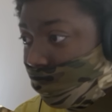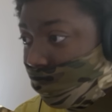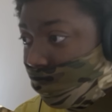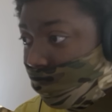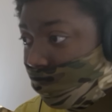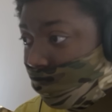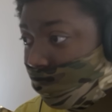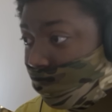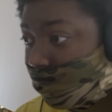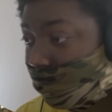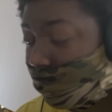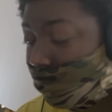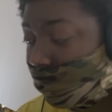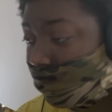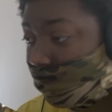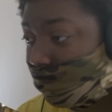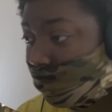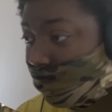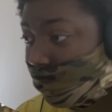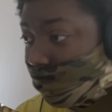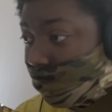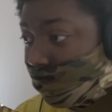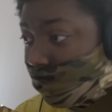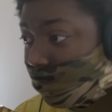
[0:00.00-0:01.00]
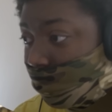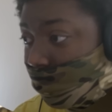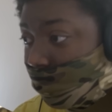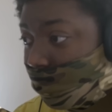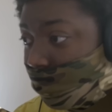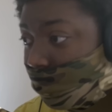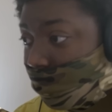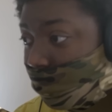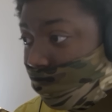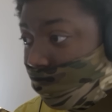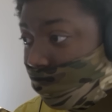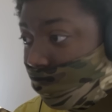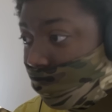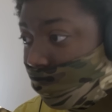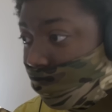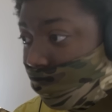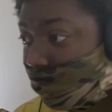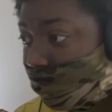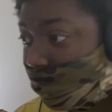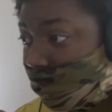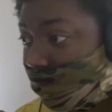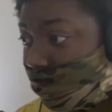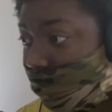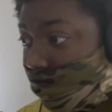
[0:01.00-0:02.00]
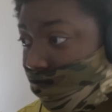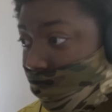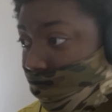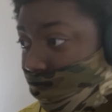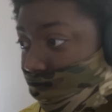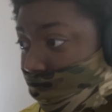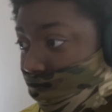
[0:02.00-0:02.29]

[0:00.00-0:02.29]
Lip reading: [no speech]